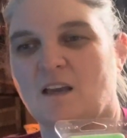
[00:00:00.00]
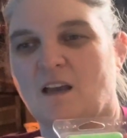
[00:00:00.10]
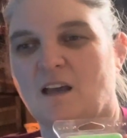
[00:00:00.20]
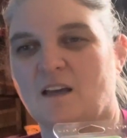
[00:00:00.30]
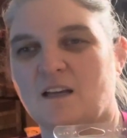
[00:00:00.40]

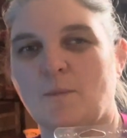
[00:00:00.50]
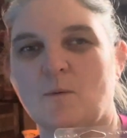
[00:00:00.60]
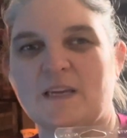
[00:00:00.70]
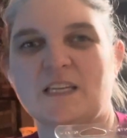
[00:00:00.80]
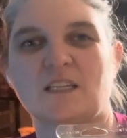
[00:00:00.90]
a couple
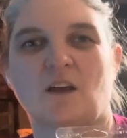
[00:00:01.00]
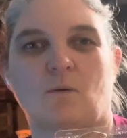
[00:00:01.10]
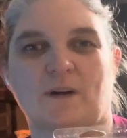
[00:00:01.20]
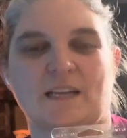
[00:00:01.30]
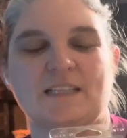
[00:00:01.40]
weeks ago
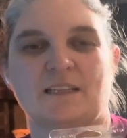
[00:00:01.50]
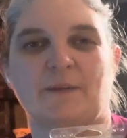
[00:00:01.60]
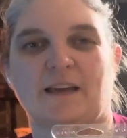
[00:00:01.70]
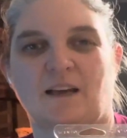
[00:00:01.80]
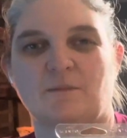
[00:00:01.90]
when I did
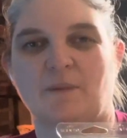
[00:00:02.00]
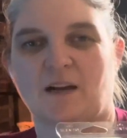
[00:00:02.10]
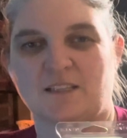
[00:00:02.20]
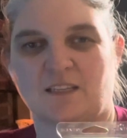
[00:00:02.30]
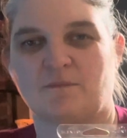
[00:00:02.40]
my
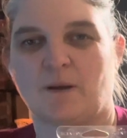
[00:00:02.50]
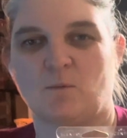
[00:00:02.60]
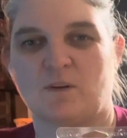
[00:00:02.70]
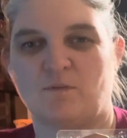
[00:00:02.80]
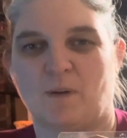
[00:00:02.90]
unboxing of my
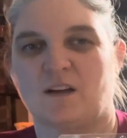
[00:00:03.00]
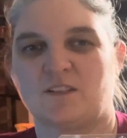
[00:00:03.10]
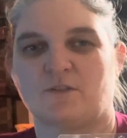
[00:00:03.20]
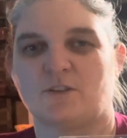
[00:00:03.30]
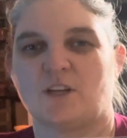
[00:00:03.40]
whiff
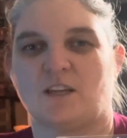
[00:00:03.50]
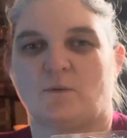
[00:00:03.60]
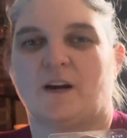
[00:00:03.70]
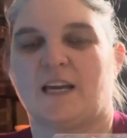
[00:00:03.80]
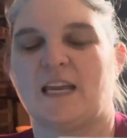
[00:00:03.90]
box for
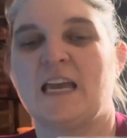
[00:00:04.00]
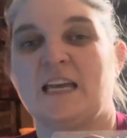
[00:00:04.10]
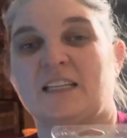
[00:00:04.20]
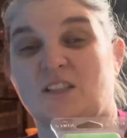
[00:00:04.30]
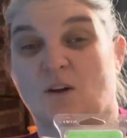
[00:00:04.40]
January.
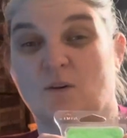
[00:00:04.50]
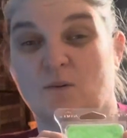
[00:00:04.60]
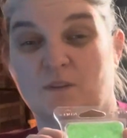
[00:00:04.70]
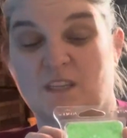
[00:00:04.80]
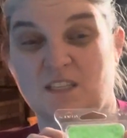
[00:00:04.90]

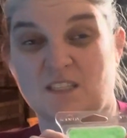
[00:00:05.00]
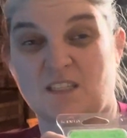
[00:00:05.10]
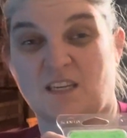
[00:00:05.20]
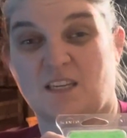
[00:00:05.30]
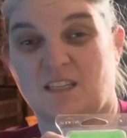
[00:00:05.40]
So this
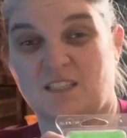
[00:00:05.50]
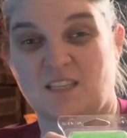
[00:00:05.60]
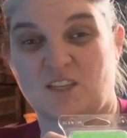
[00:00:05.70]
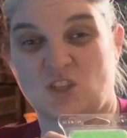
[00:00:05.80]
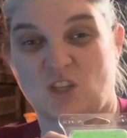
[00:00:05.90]
is
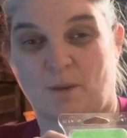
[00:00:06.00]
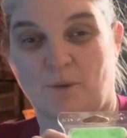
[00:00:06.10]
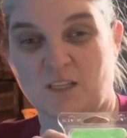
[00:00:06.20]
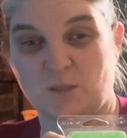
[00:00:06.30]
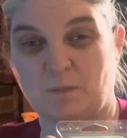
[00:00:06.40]

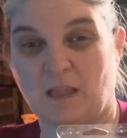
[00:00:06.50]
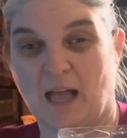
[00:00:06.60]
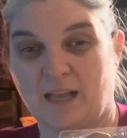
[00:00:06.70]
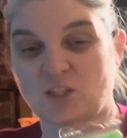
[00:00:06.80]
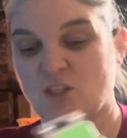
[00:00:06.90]
Shamrock
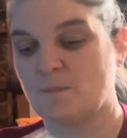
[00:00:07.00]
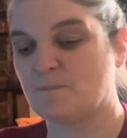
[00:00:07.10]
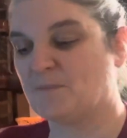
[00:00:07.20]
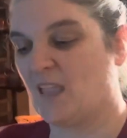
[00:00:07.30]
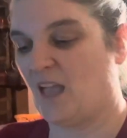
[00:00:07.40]
Splash.
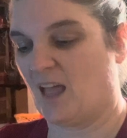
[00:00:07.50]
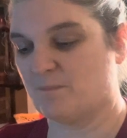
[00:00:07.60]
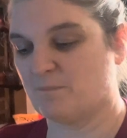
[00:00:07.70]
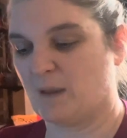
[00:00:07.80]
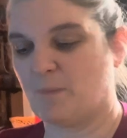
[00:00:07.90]

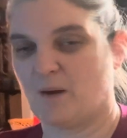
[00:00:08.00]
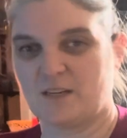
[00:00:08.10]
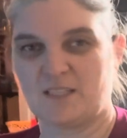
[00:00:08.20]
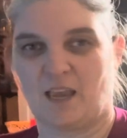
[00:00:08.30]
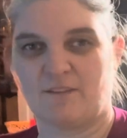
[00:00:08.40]
Um, my bar
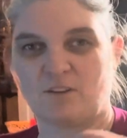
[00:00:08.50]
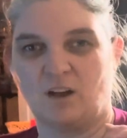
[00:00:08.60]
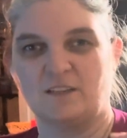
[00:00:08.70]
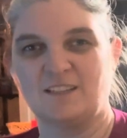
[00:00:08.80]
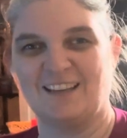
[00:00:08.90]
is half gone